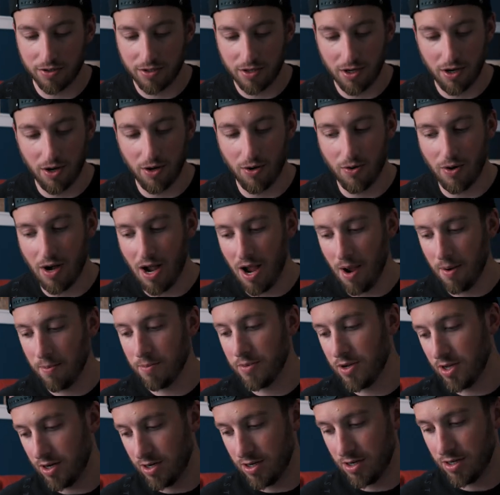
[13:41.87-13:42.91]
So
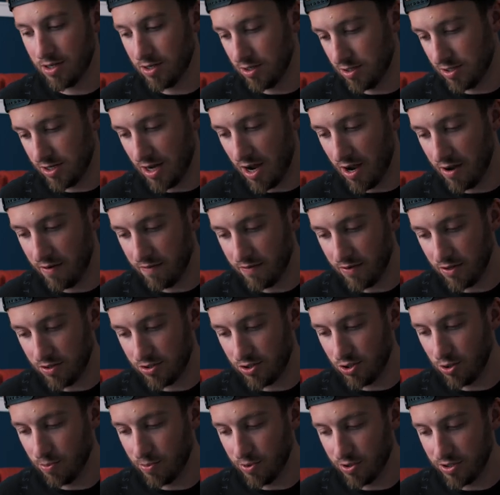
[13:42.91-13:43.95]
I'm gonna dive
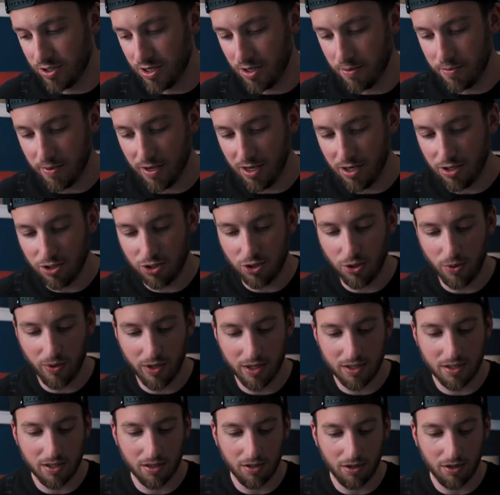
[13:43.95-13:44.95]
super deep into it,